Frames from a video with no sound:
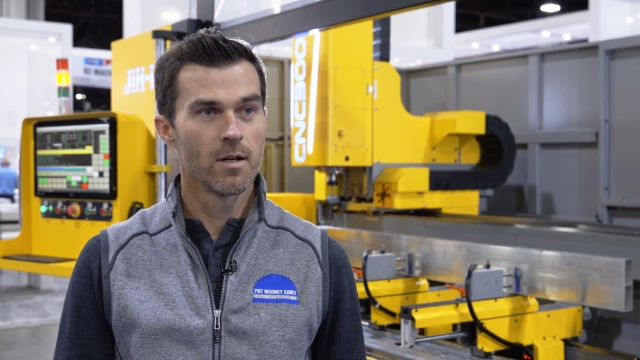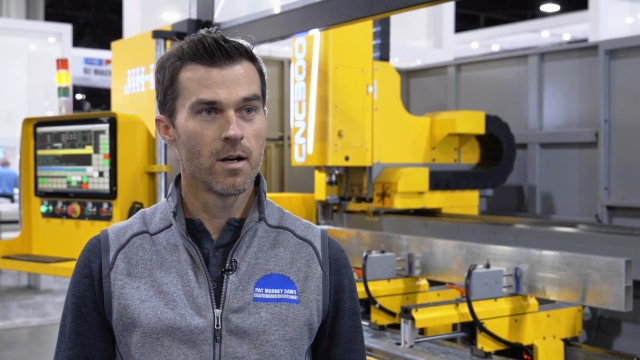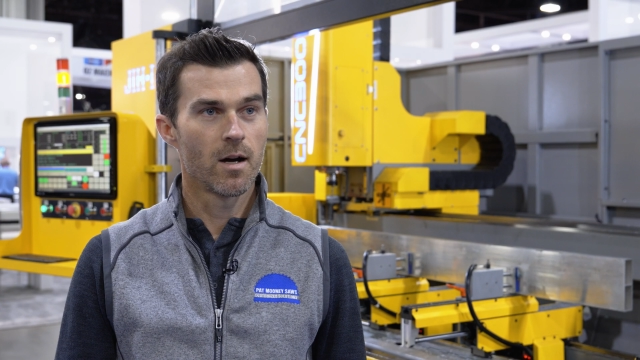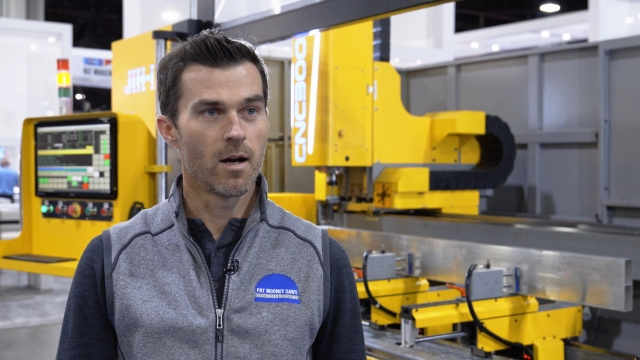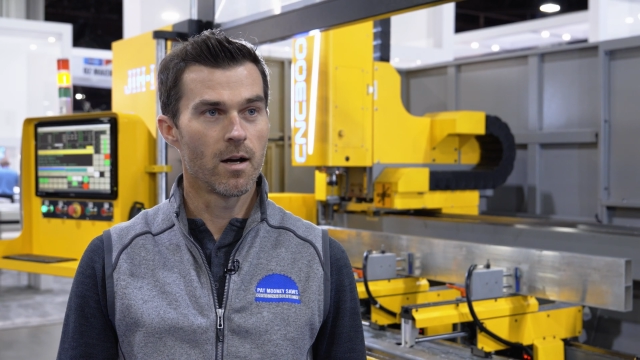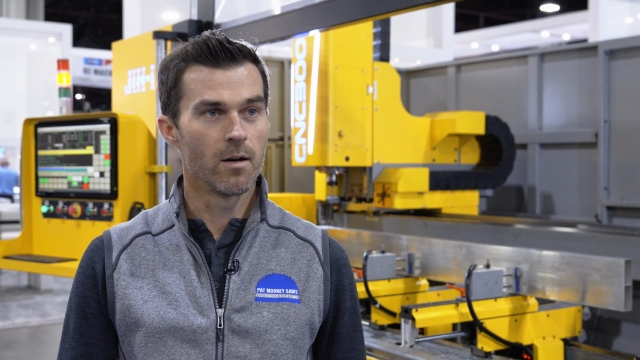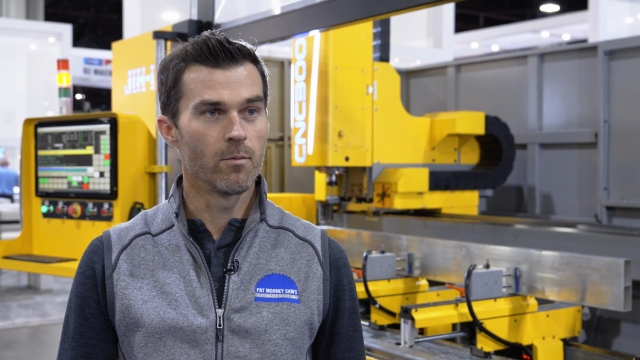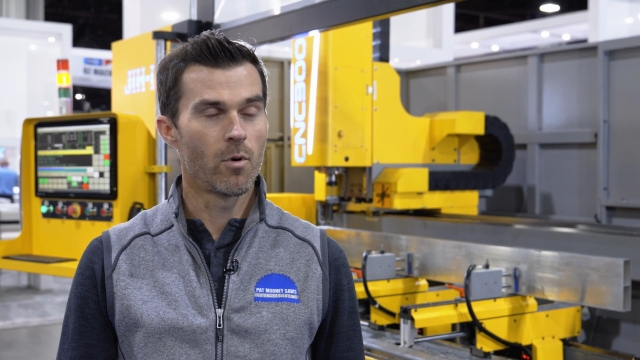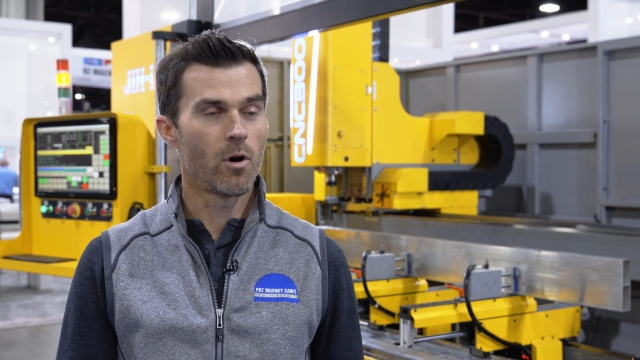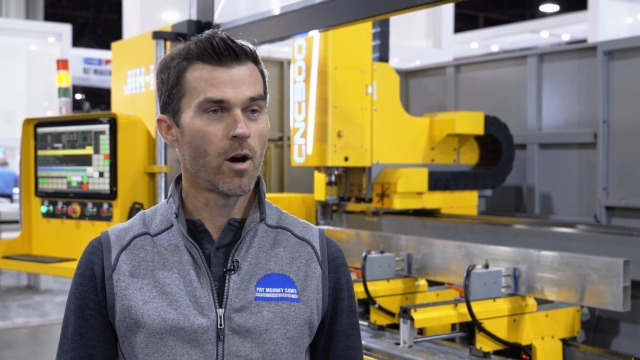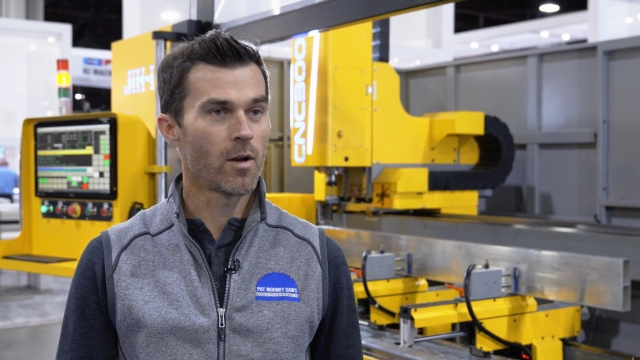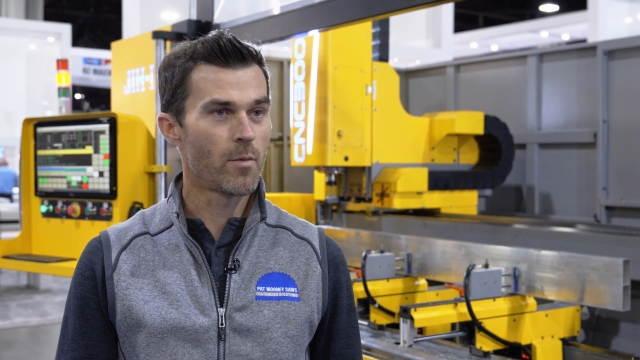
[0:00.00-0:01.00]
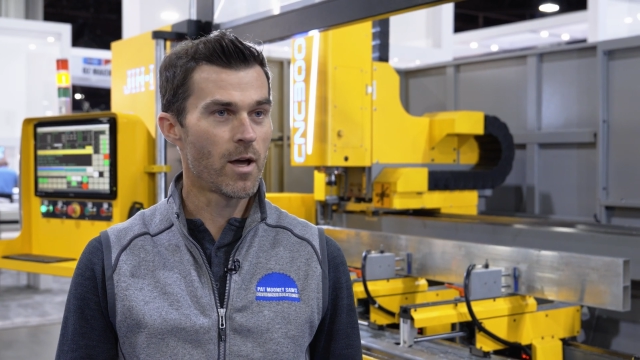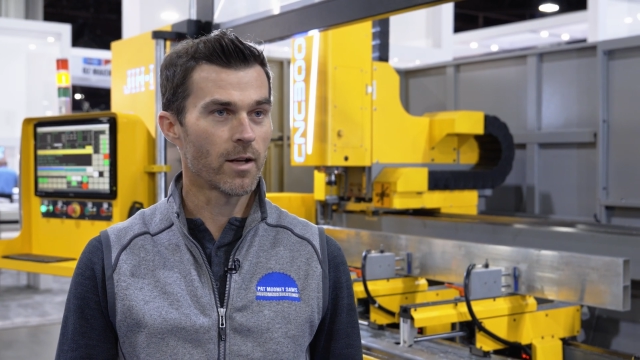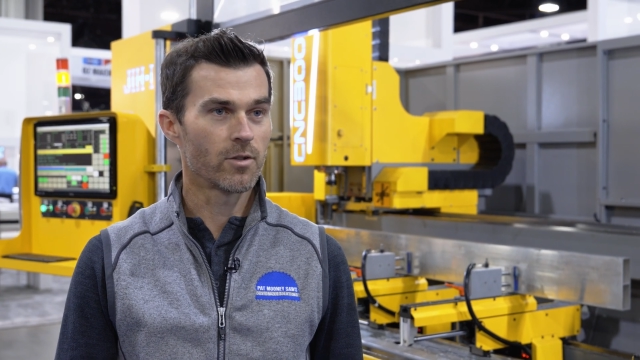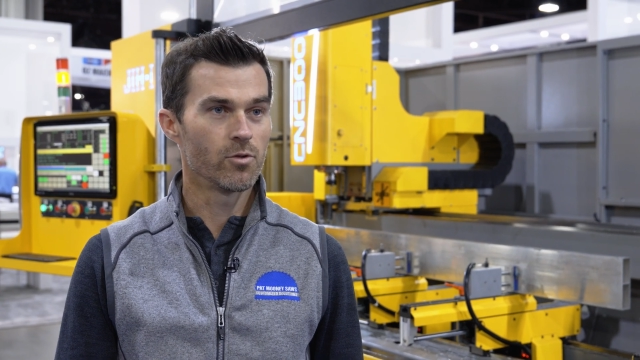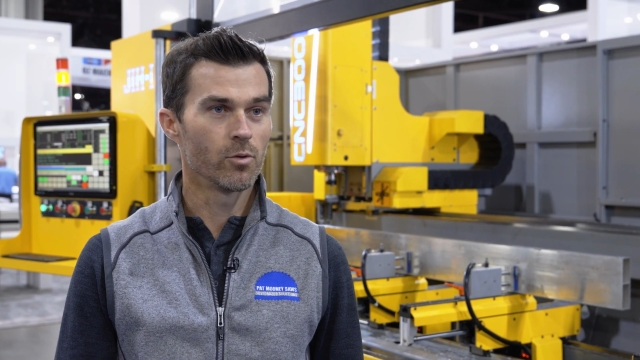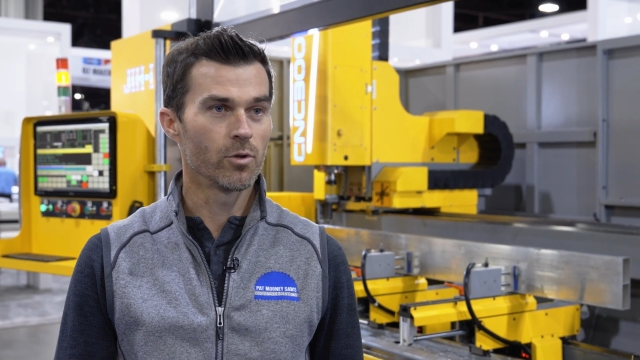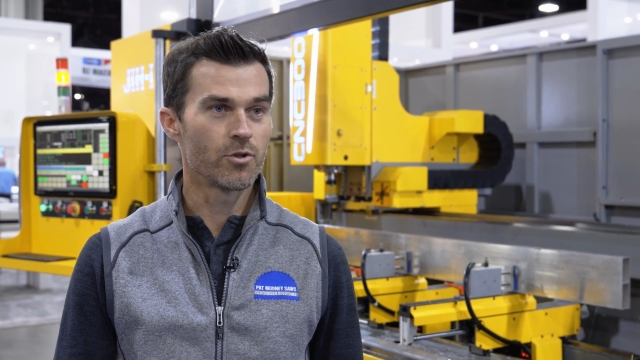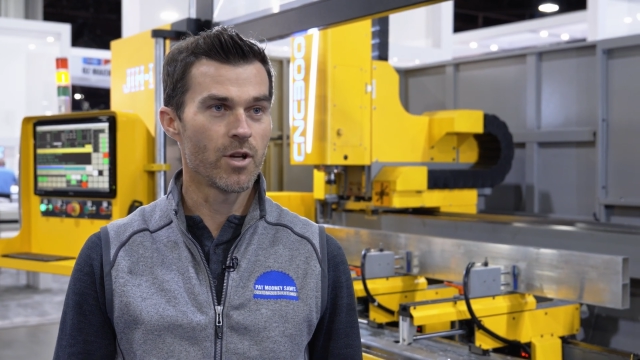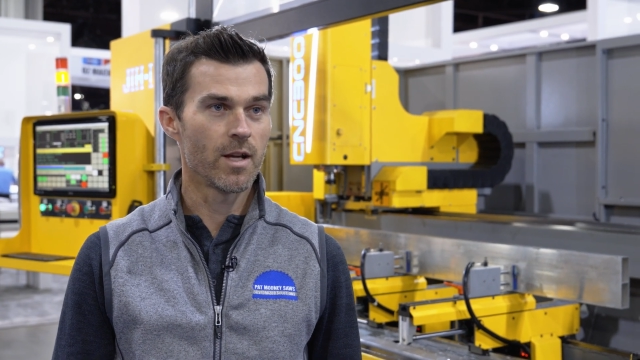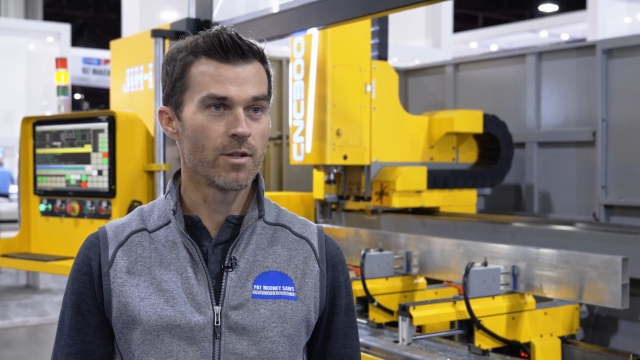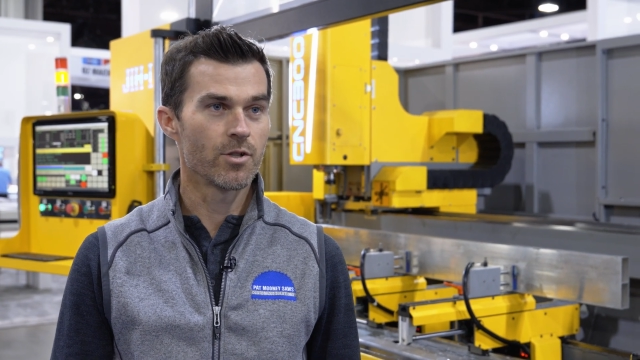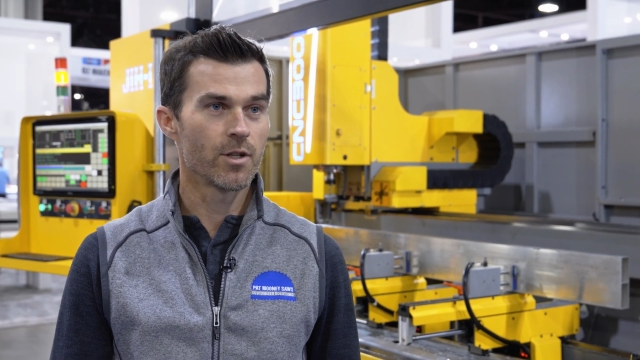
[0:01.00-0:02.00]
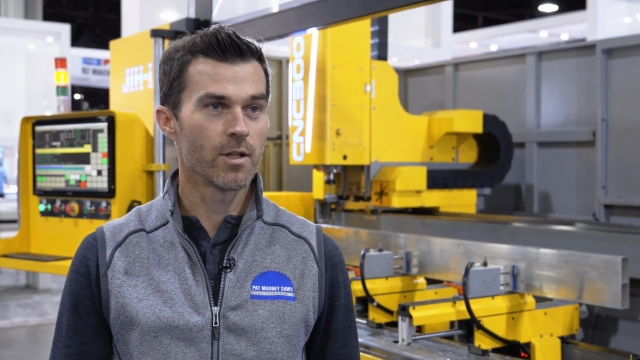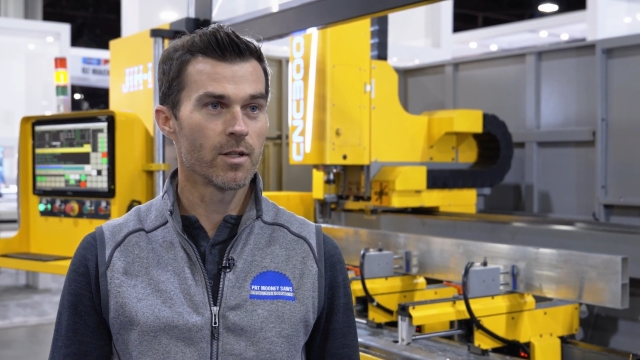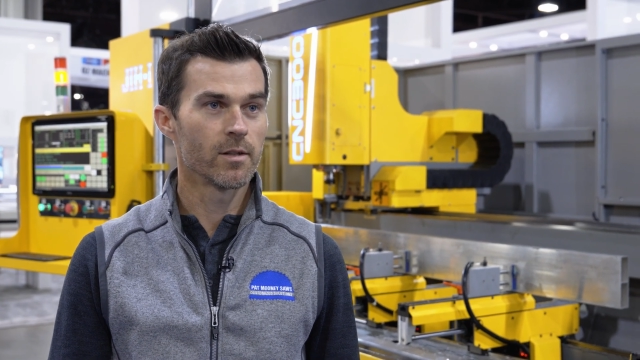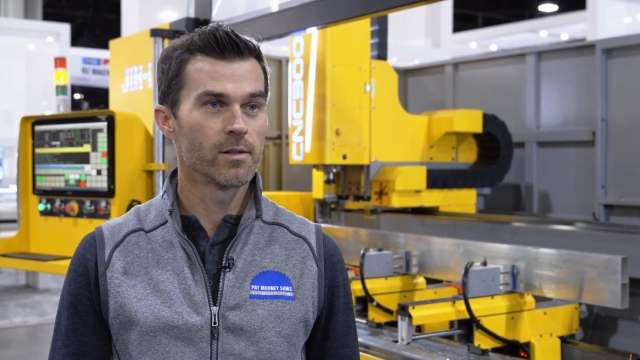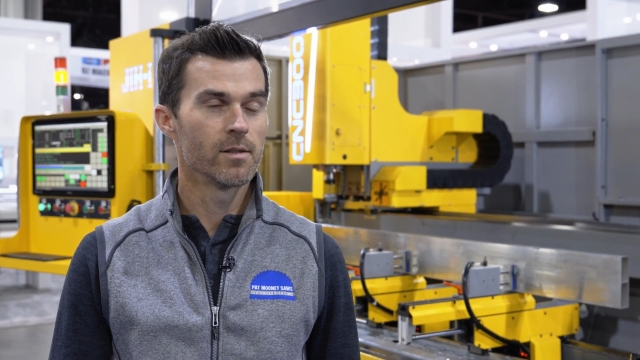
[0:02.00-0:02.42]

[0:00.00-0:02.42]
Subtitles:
automatic tool changer.